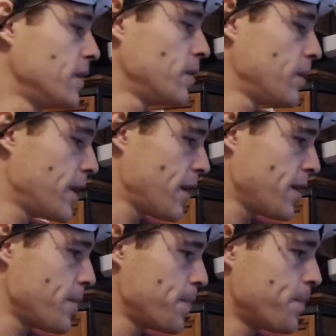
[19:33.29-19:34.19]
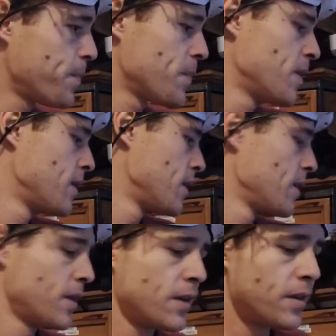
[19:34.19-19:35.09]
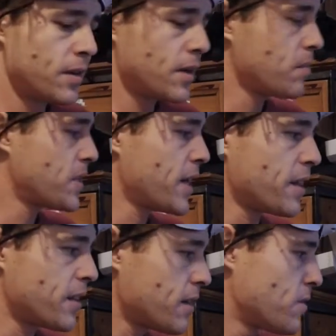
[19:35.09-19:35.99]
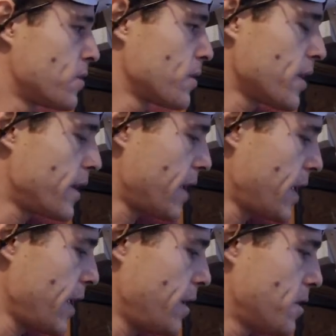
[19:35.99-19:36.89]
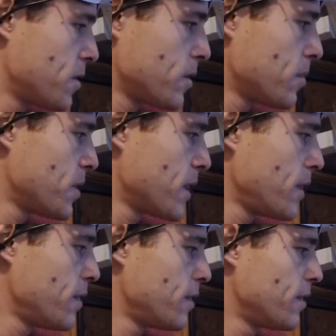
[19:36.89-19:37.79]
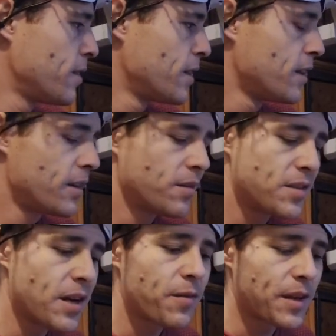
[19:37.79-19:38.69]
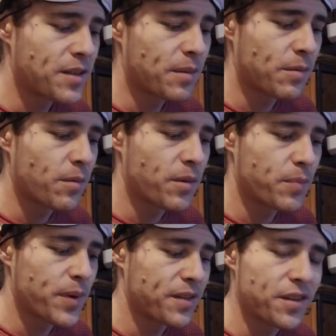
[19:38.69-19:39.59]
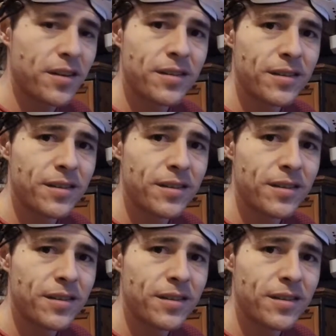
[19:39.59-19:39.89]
Here we are. Updated. That took an age to update. There's definitely something wrong with the buzzer.